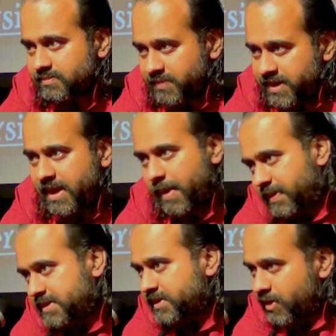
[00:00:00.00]
But it
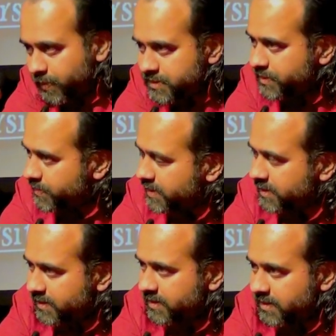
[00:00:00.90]
happens in the opposite way.
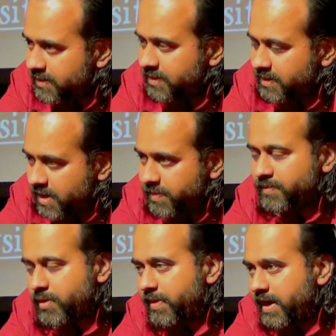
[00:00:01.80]

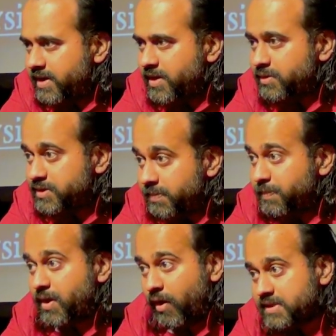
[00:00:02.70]
Coming from an IIT, you say,
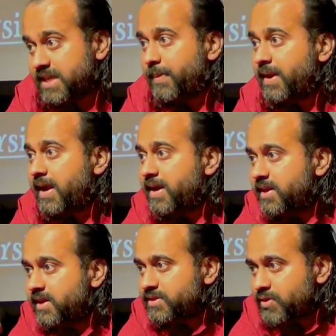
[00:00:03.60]
because I'm an
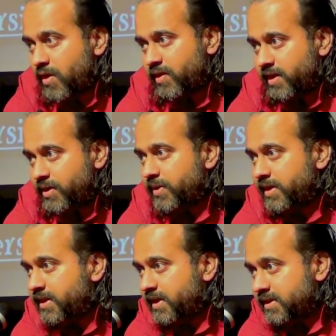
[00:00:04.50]
IIT, and so how can I do
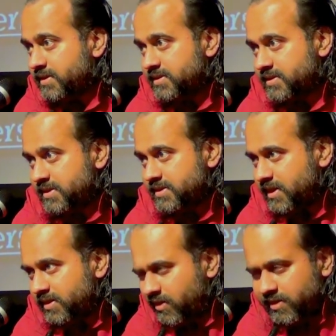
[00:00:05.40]
anything else? Is
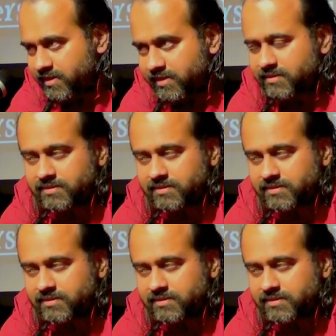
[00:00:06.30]
that not?